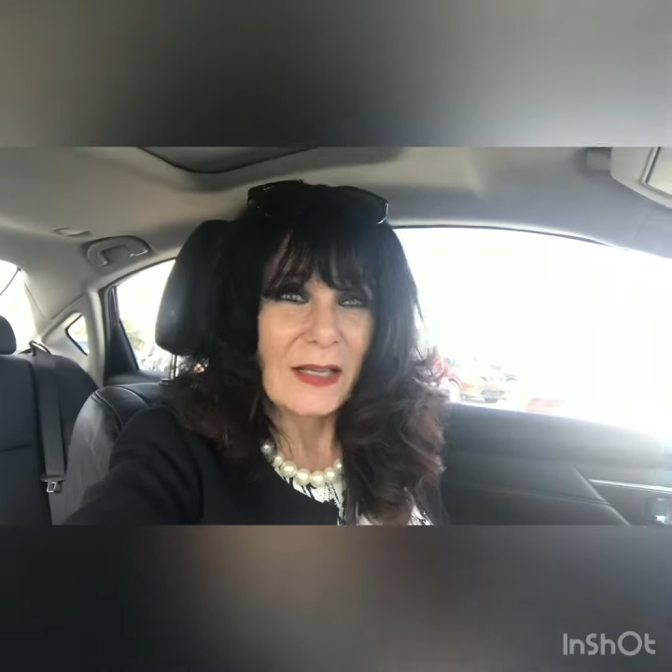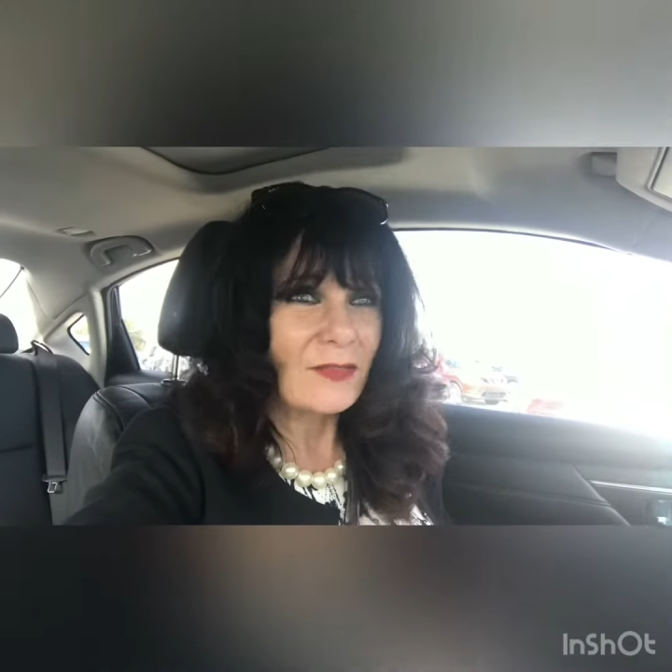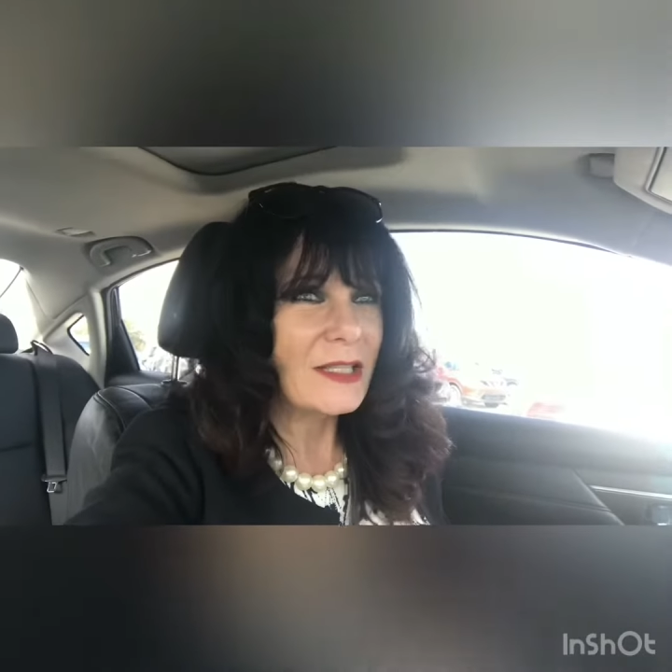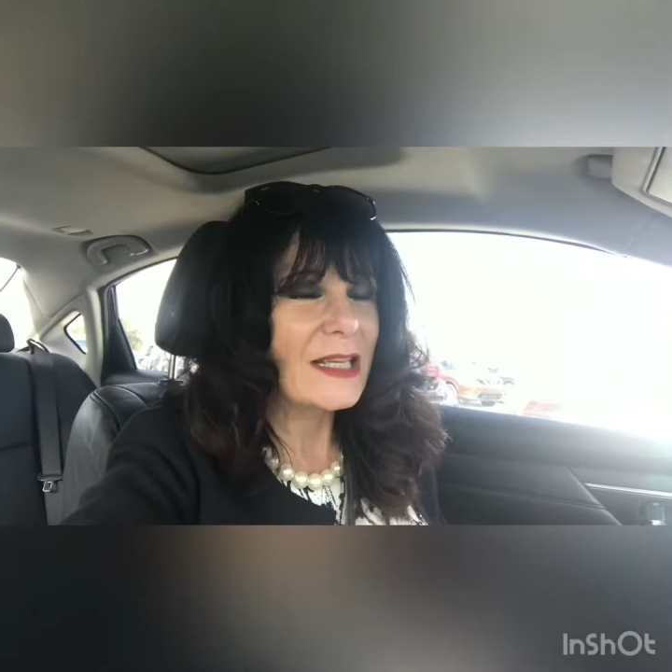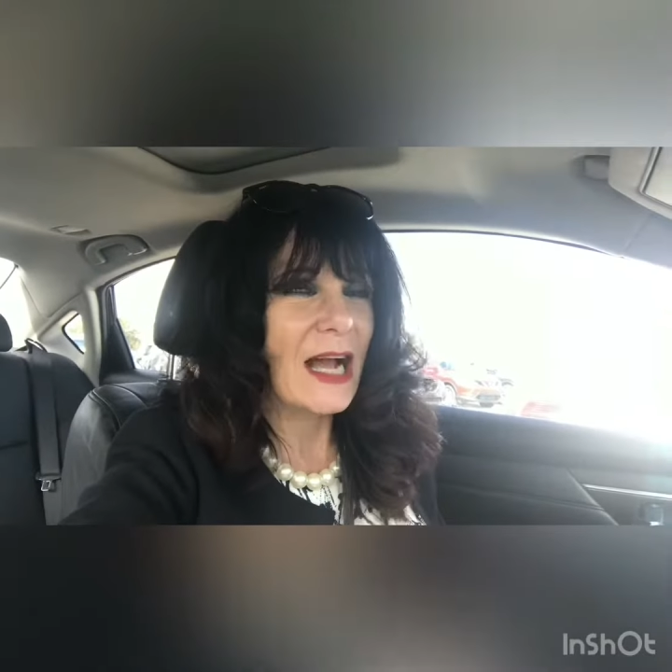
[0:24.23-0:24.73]

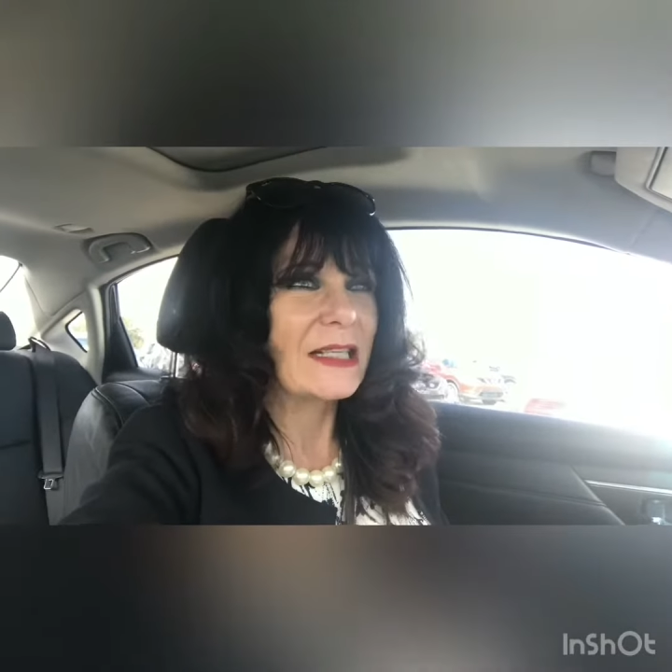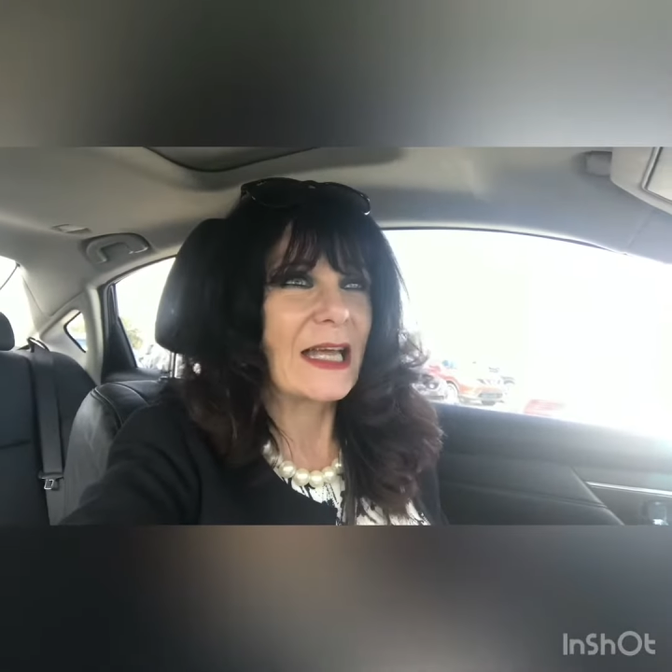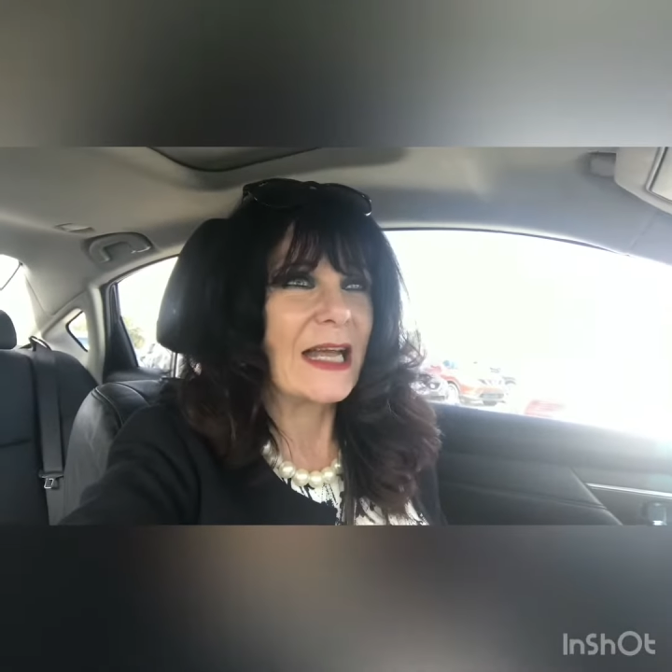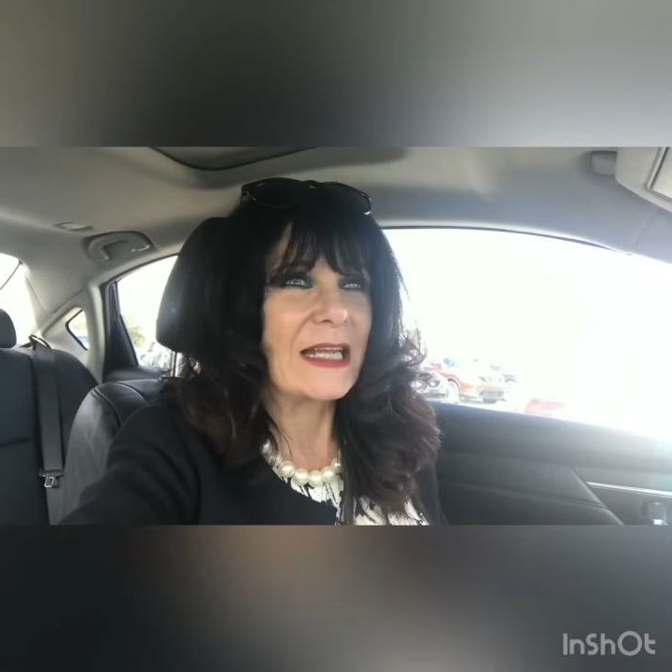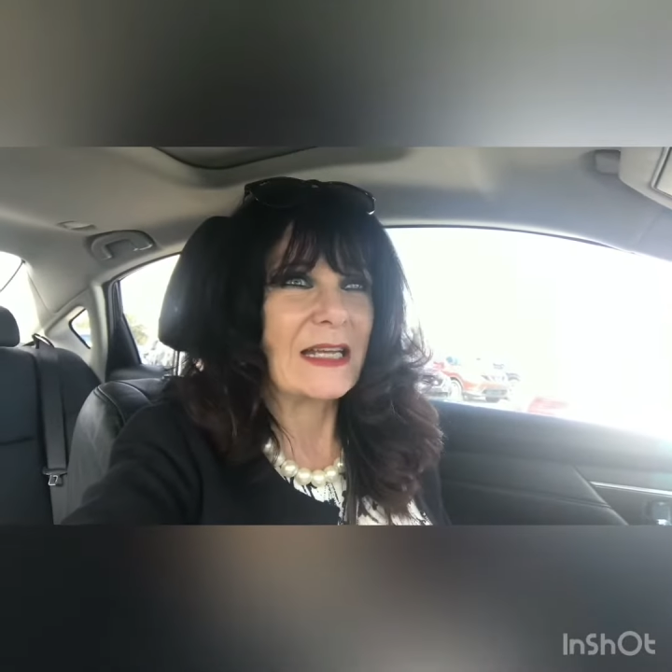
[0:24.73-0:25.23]
lovely young
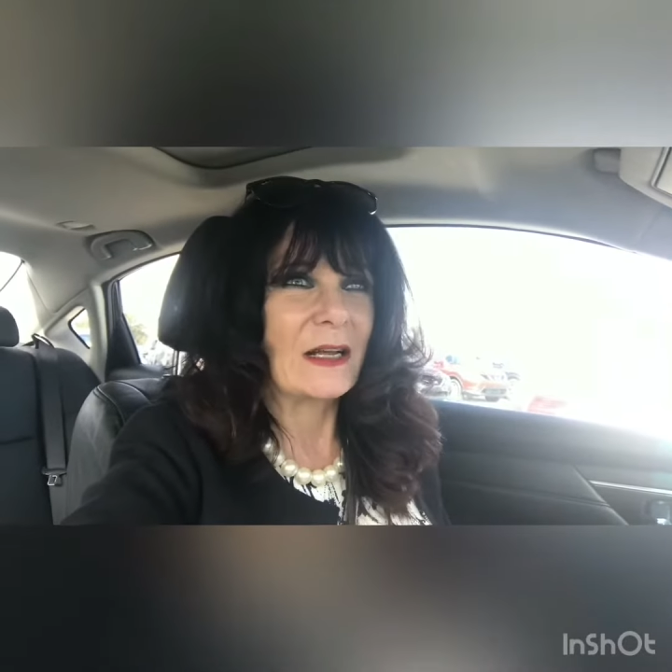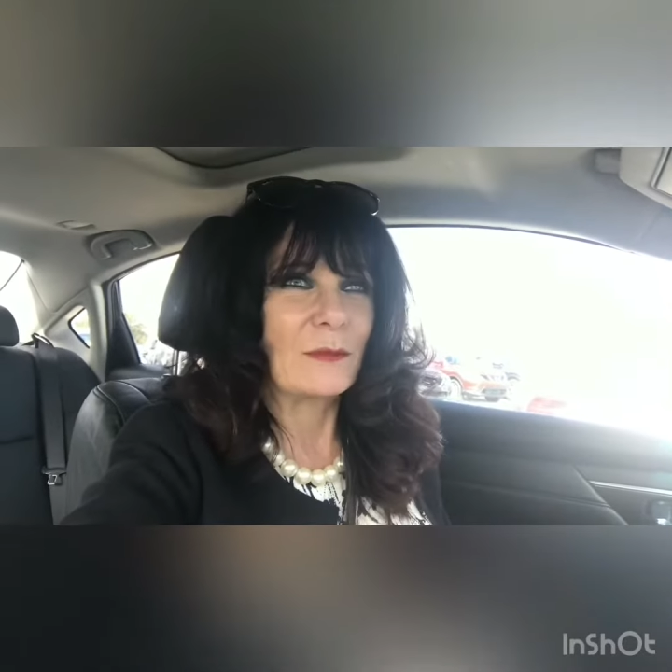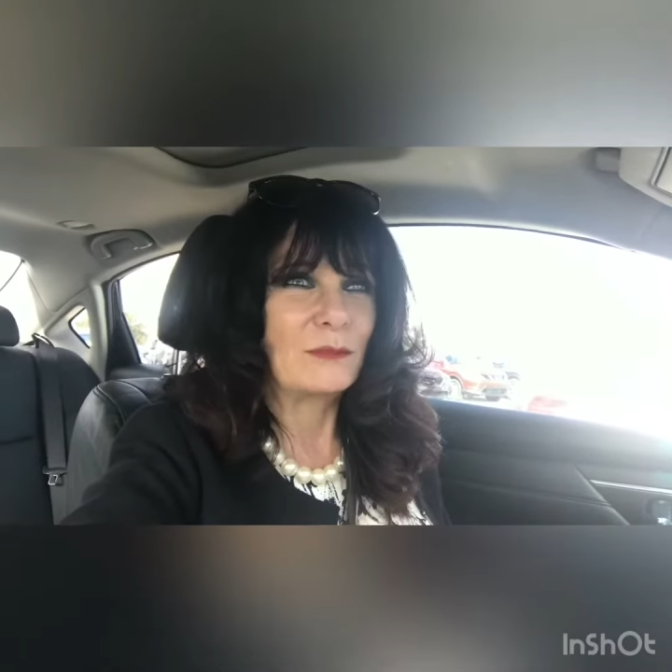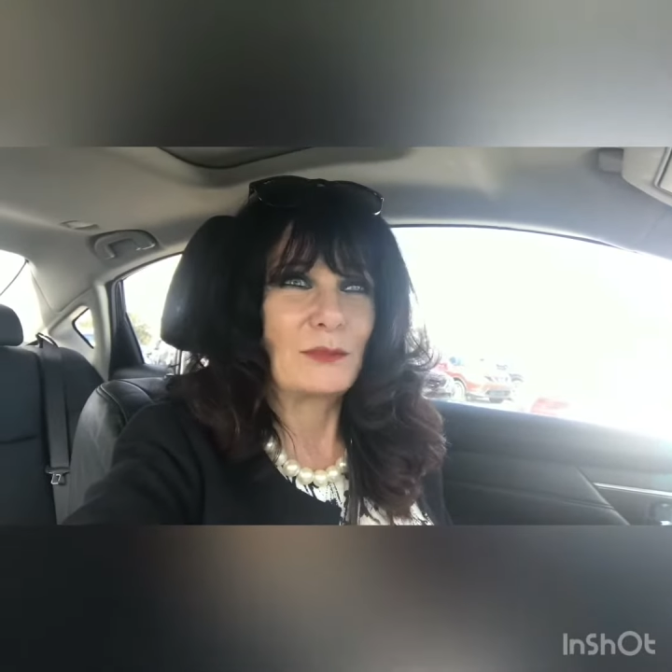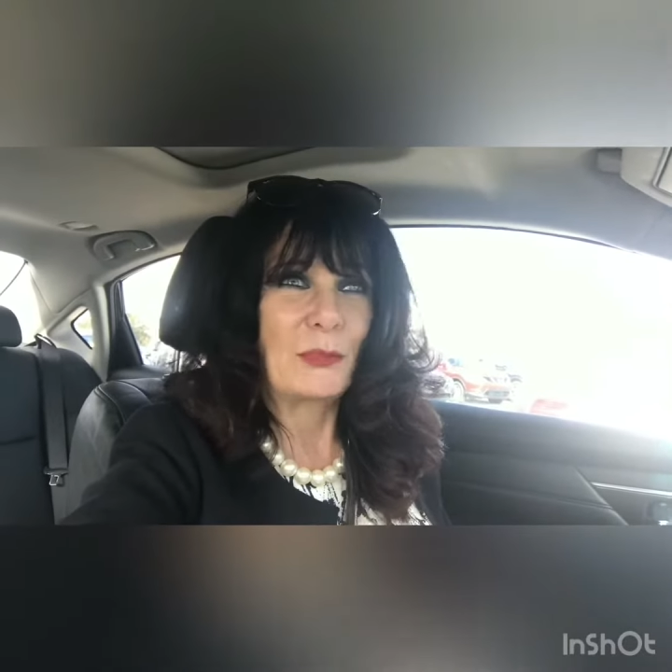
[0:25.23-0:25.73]
lady in a